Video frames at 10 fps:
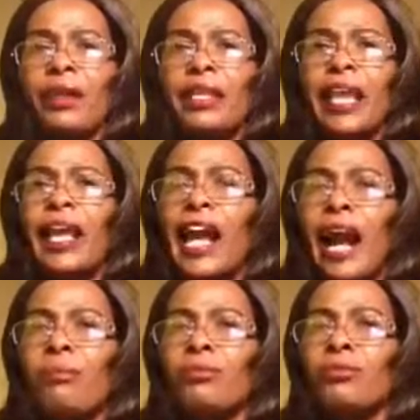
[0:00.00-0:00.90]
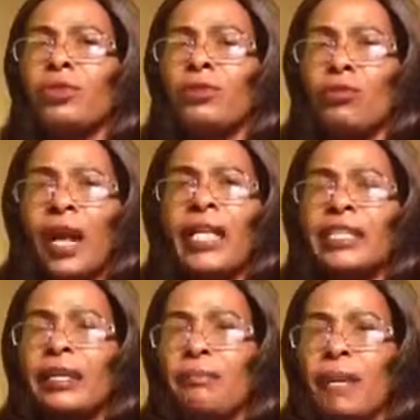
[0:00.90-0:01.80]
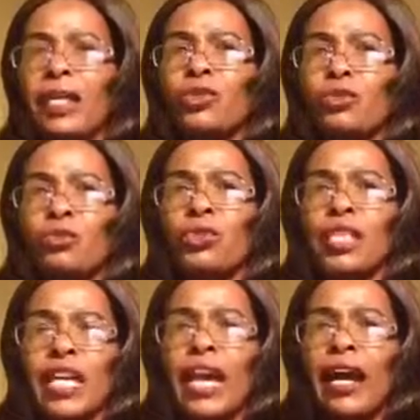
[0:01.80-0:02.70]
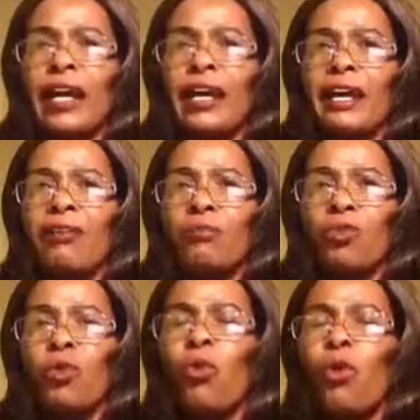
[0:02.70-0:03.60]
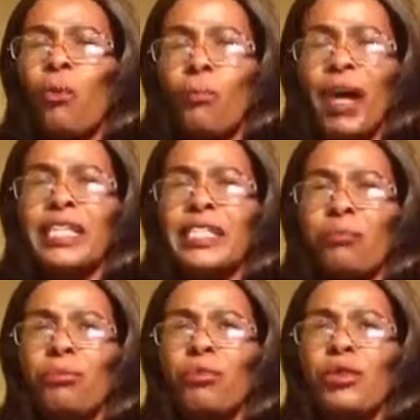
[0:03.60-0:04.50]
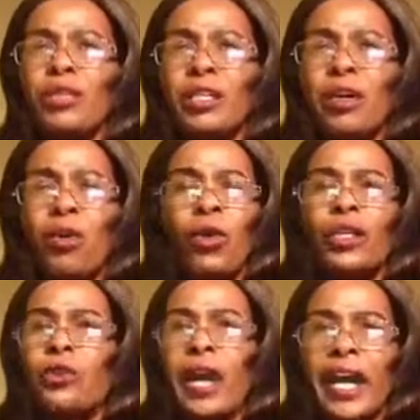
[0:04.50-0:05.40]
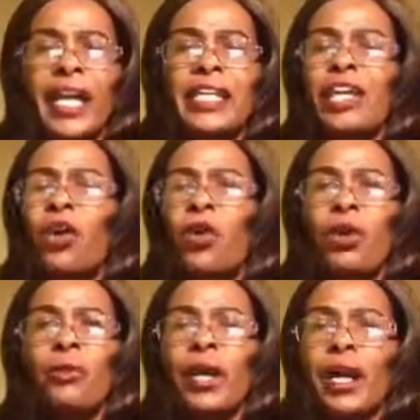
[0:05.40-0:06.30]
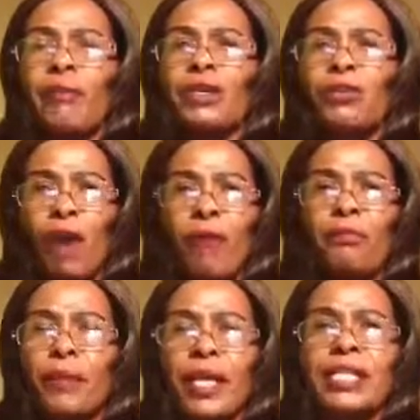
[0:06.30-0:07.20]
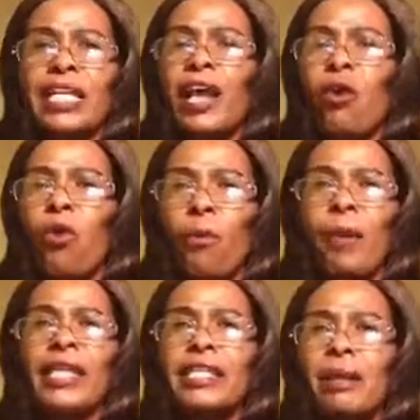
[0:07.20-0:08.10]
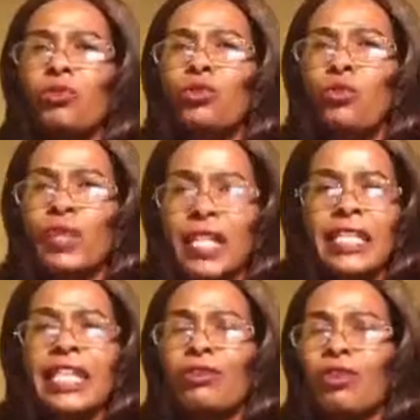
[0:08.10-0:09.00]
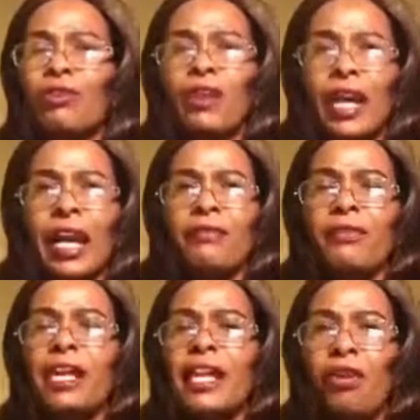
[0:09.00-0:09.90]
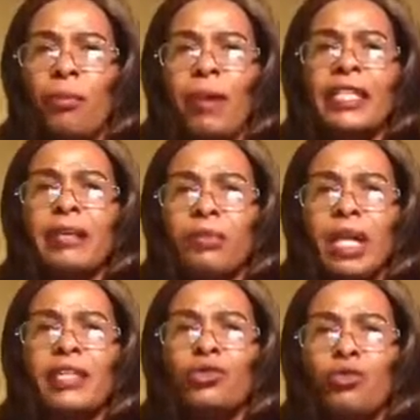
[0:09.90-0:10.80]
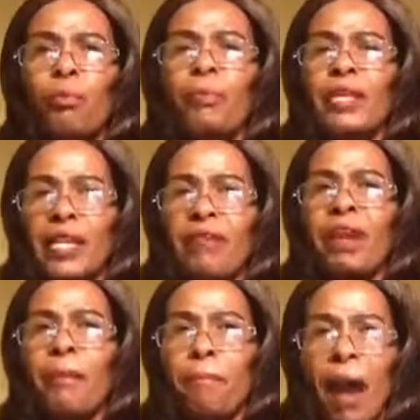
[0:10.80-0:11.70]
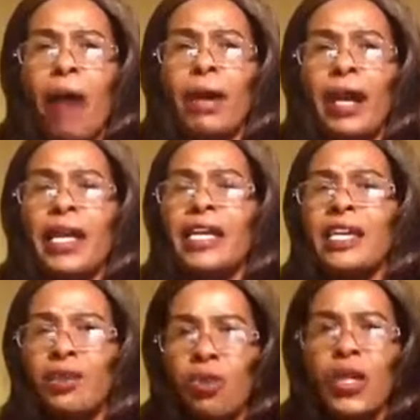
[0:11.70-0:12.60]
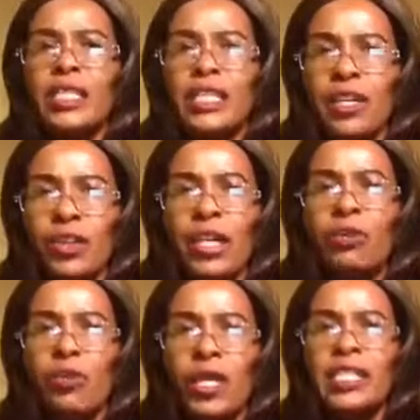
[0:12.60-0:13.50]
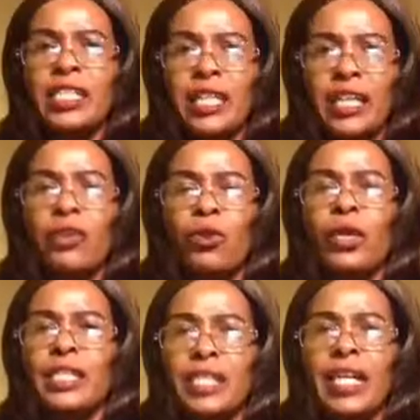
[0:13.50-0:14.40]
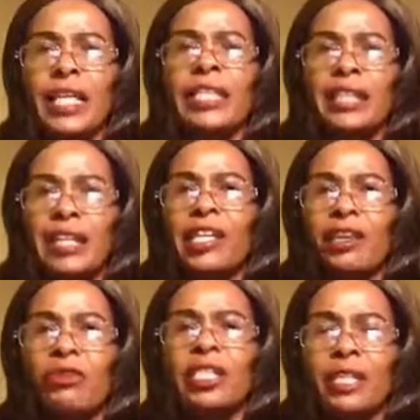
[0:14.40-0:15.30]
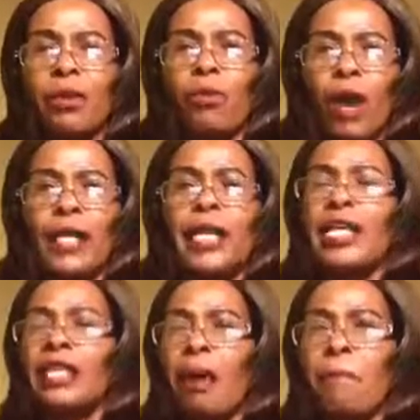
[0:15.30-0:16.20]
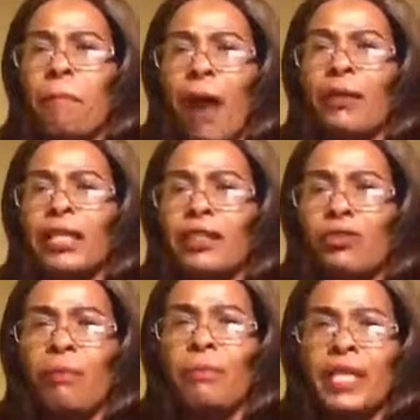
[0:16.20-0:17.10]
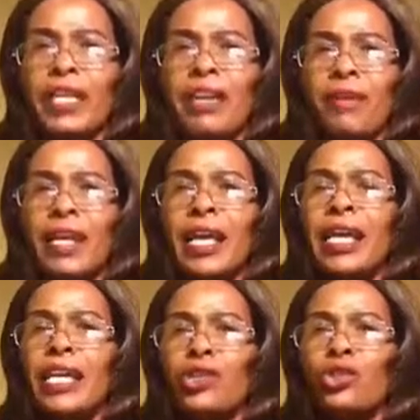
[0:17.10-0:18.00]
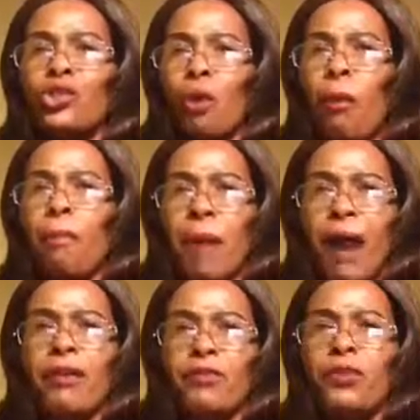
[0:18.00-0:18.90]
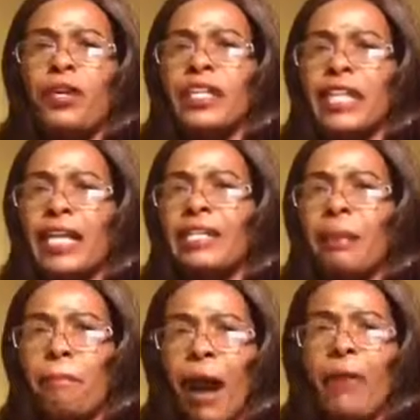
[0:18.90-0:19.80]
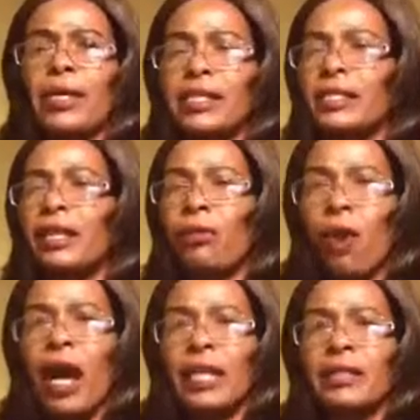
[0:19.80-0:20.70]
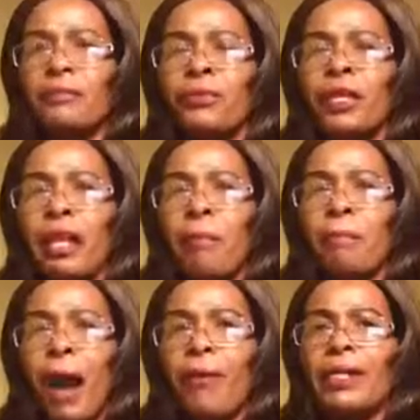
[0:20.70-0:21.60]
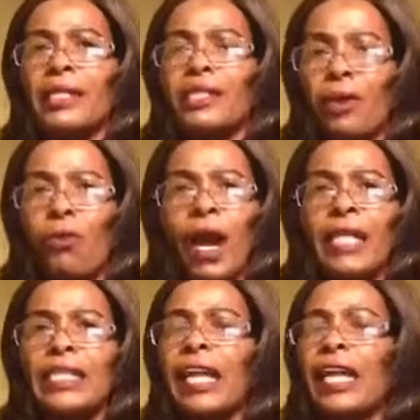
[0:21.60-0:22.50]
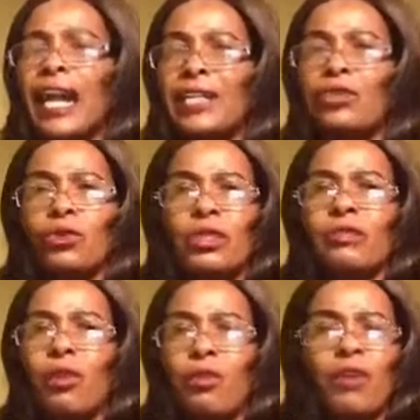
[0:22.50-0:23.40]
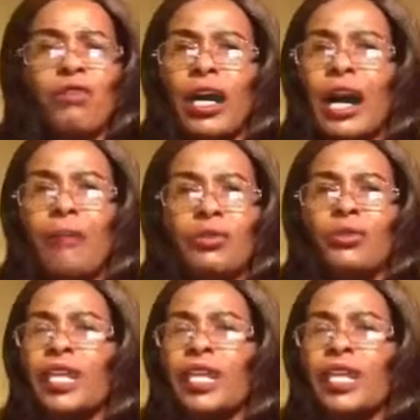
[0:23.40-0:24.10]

They come while they make you to scare. You command them, hold your head, hold wherever you have pains, command them to get out of your life, command them that you've been given power. He who is great, who is in you is greater than he is in the world. The power that you have been given is so powerful than the powers in the world. The powers in the world, they cannot overcome you.